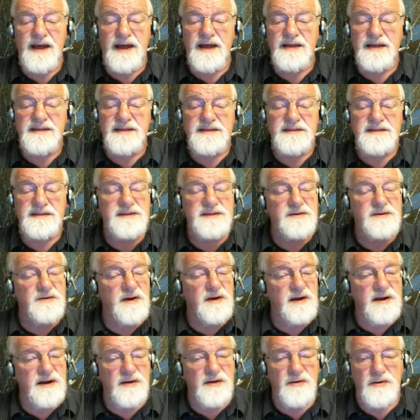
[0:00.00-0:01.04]
uh, there
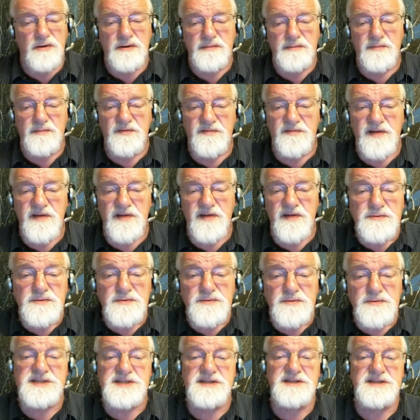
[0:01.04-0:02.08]
are horrible
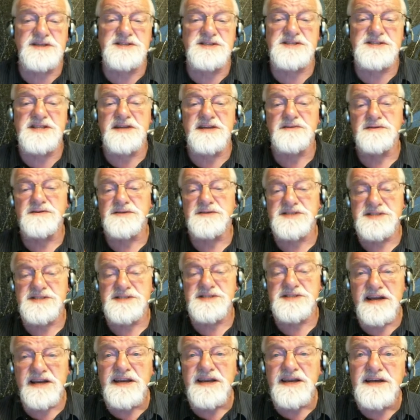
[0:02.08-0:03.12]
viruses. They're
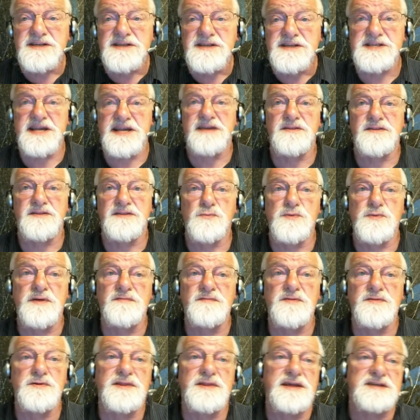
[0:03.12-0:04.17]
selling us down the
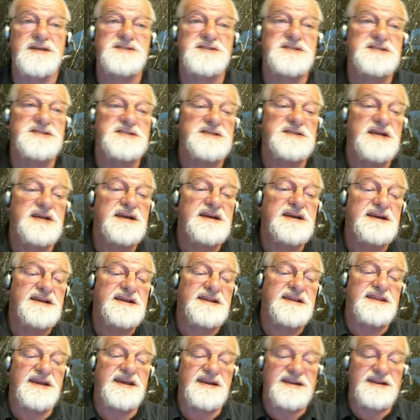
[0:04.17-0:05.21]
river. They
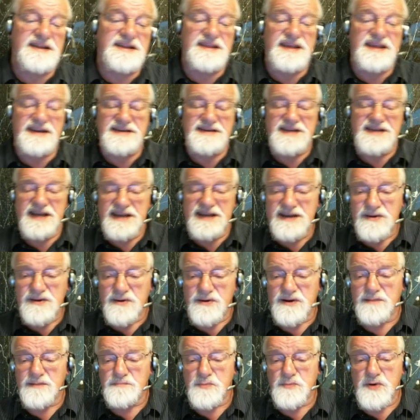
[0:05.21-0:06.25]
they they take
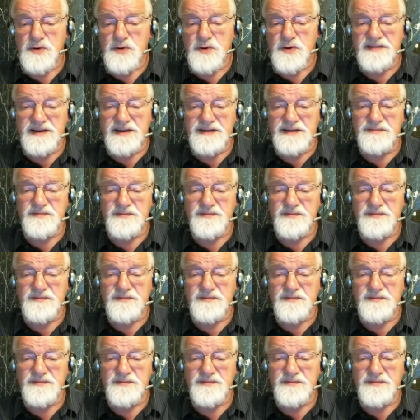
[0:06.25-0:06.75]
our private